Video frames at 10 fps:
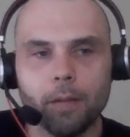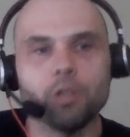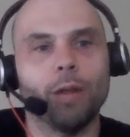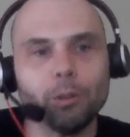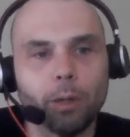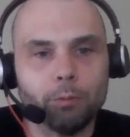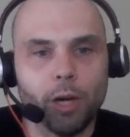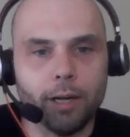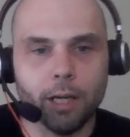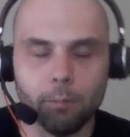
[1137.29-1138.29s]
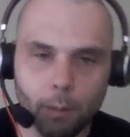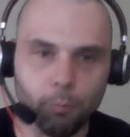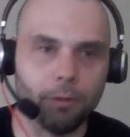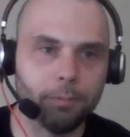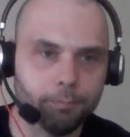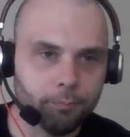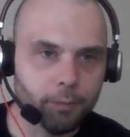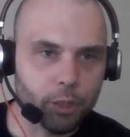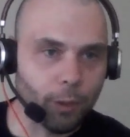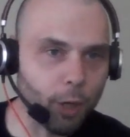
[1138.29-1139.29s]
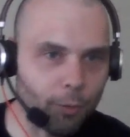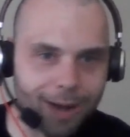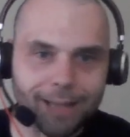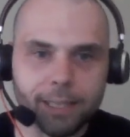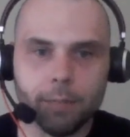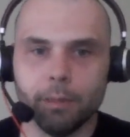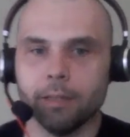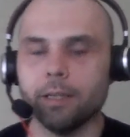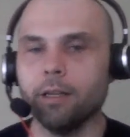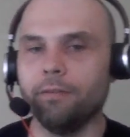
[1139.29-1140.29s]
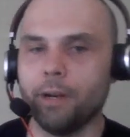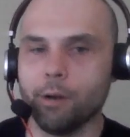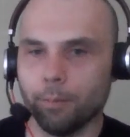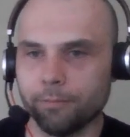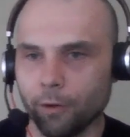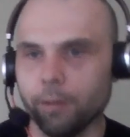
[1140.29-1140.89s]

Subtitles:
So that's what I'm trying to come up with. So I know 19 minutes into the video, I'm